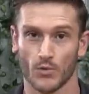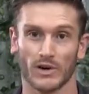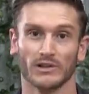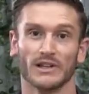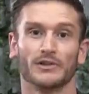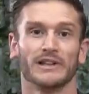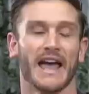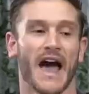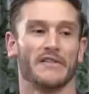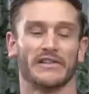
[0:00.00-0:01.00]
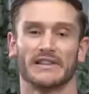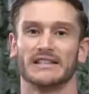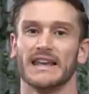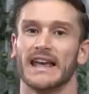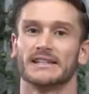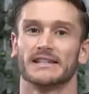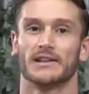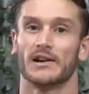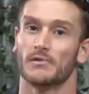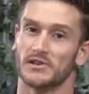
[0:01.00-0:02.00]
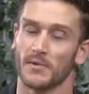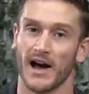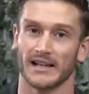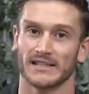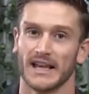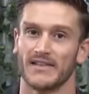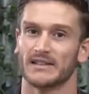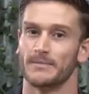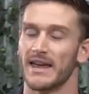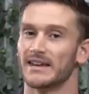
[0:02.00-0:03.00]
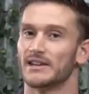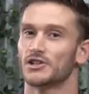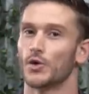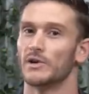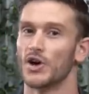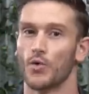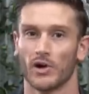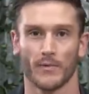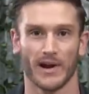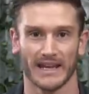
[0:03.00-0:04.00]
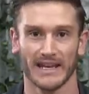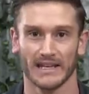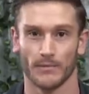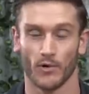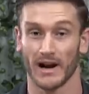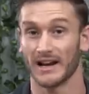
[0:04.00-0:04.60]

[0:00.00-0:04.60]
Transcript: We're literally having like this ancillary response that's making it so we don't really want to eat anymore,